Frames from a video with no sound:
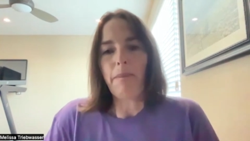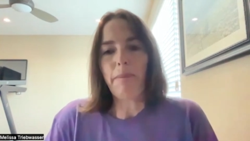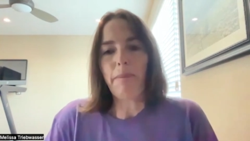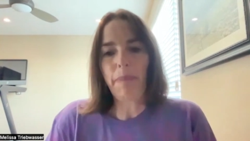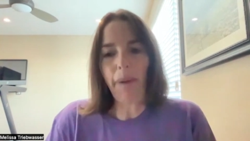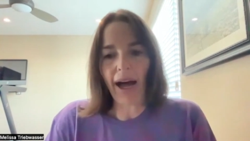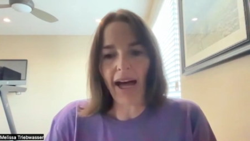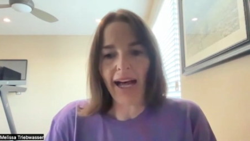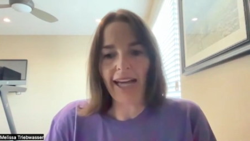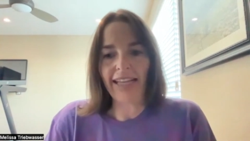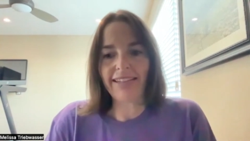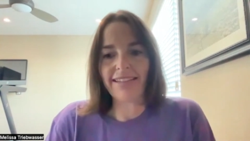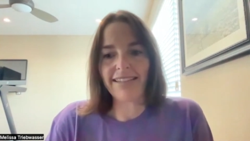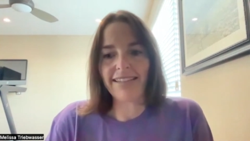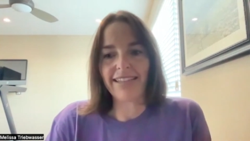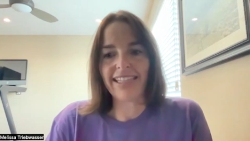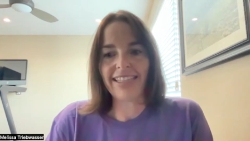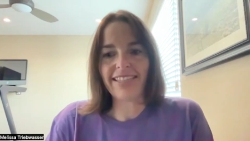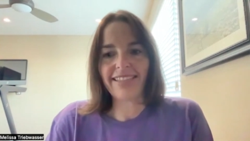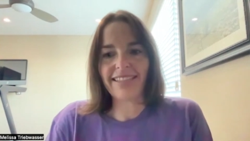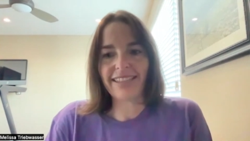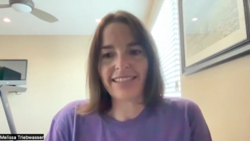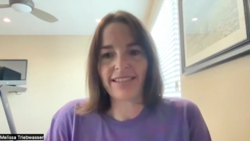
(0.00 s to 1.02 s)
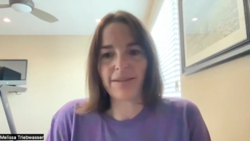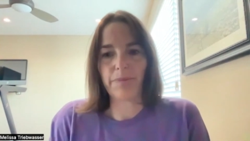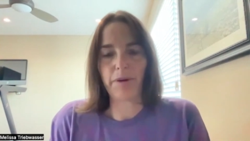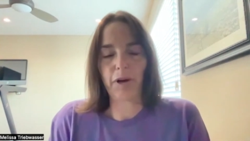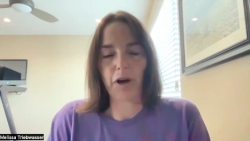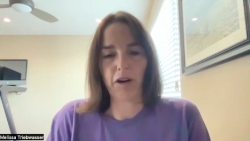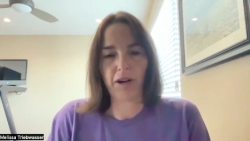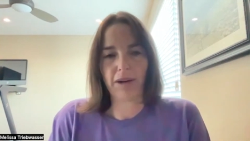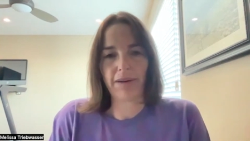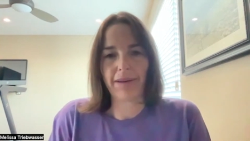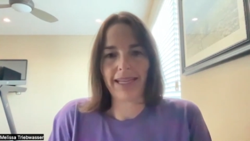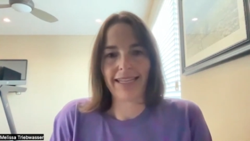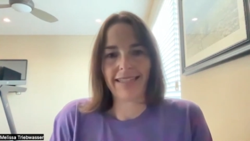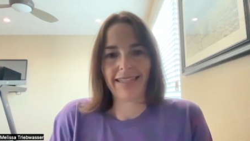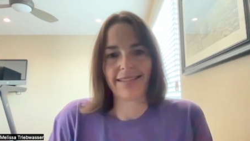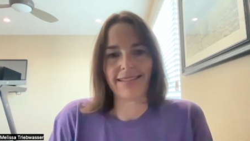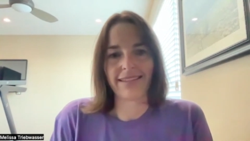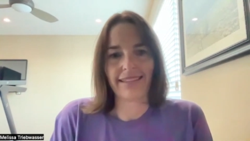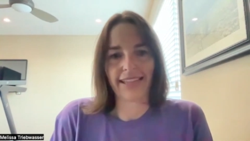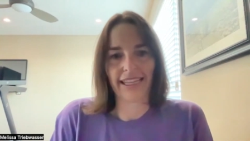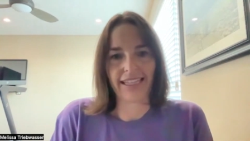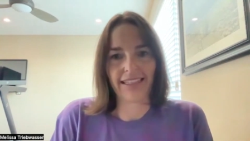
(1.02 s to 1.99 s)
but this is a program that
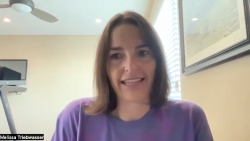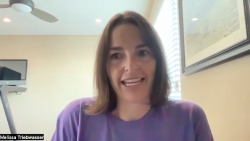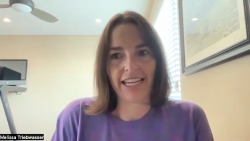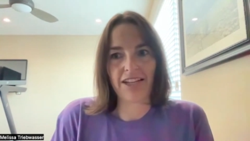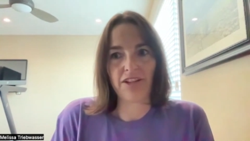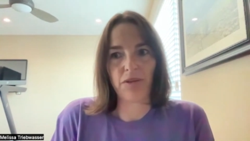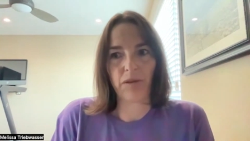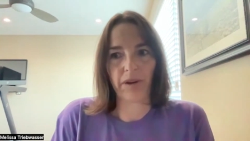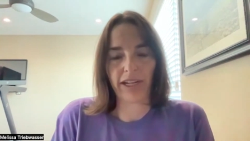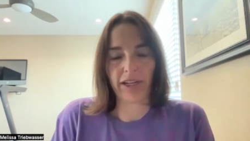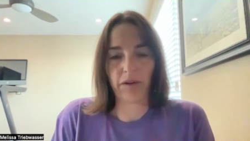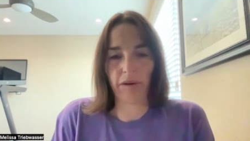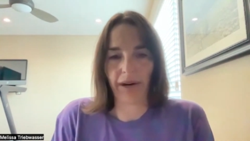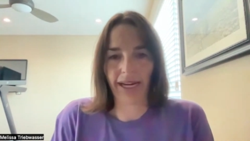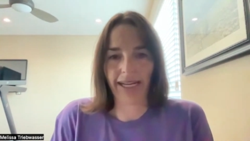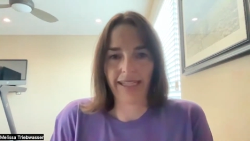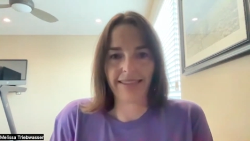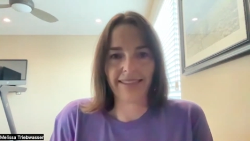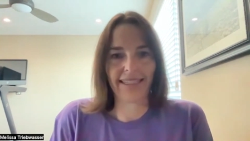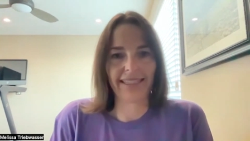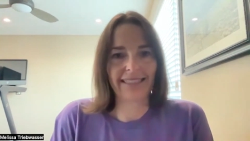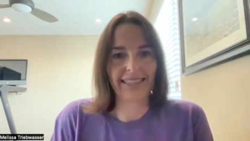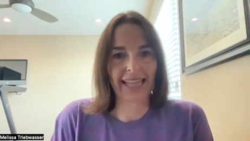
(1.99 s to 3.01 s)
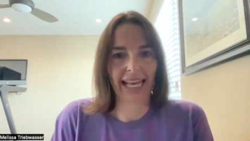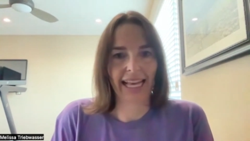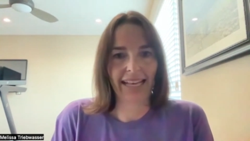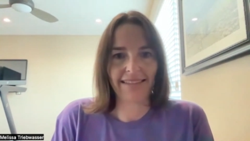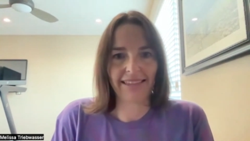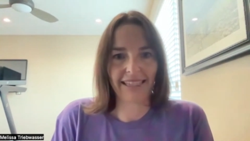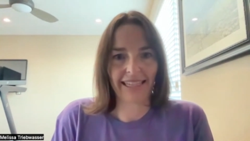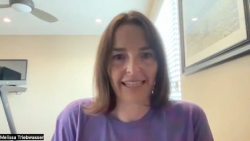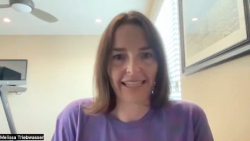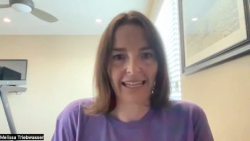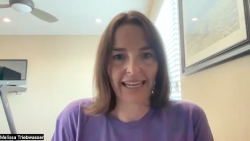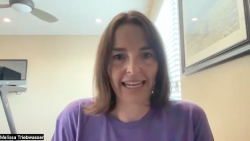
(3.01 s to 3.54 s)
has enjoyed great success and,